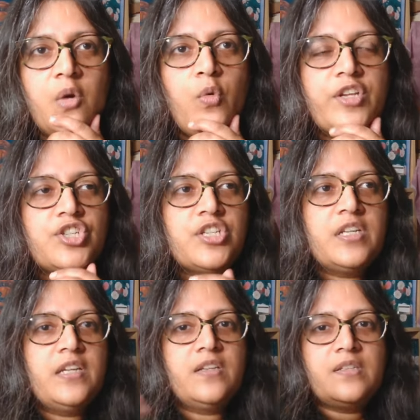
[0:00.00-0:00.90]
which
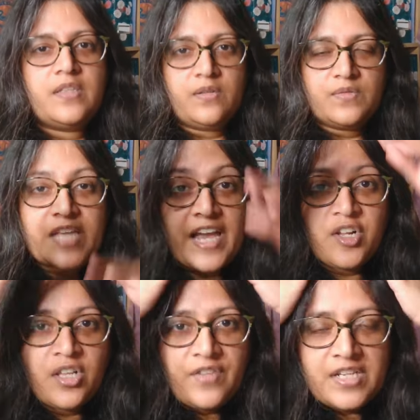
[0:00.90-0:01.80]
the
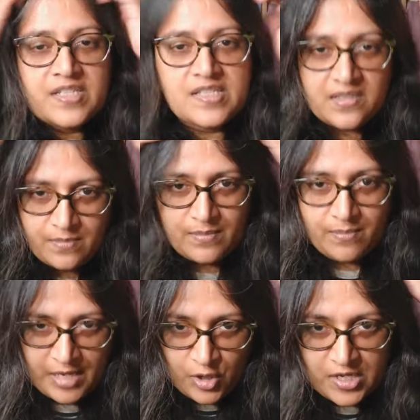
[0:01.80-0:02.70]
title of it is,
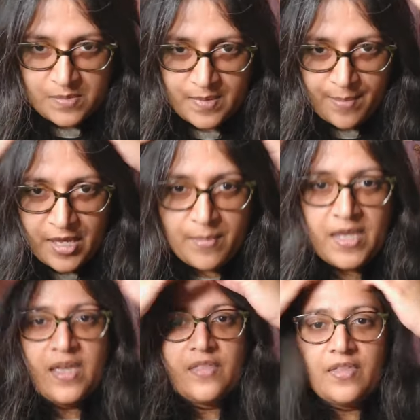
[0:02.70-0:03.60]
here it keeps popping up,
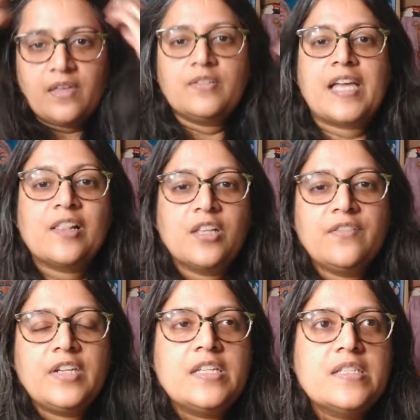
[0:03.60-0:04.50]
the title
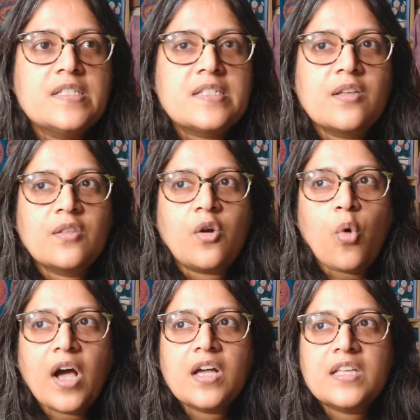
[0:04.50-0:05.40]
of it is The
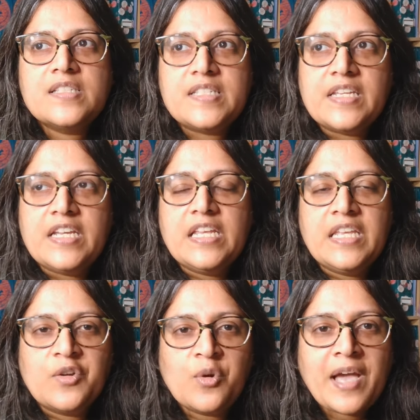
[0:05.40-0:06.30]
Quad City
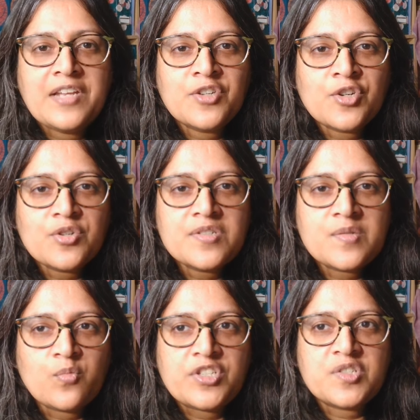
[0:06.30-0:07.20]
Needle
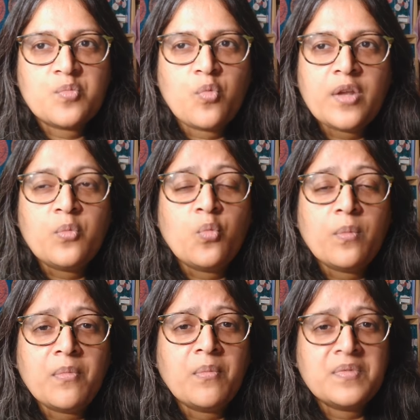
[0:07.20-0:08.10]
Minders, which is what
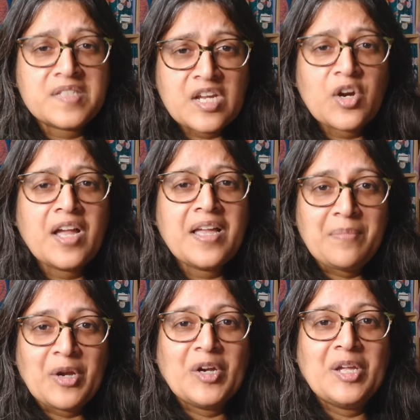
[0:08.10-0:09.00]
Sarah
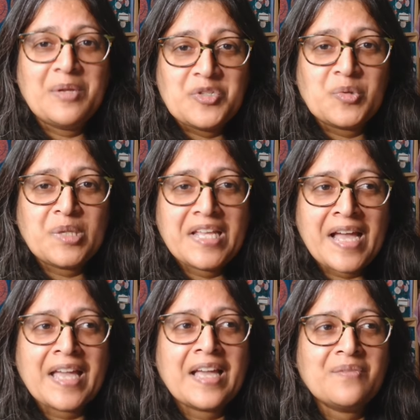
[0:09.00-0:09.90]
and Miriam and Julie and
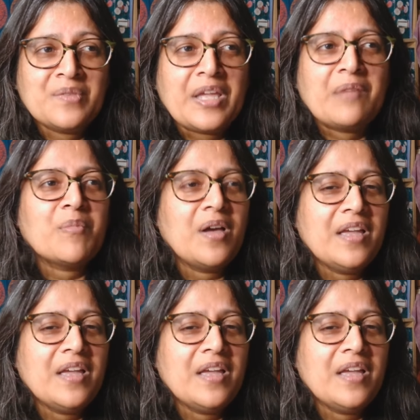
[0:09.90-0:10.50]
I could, like,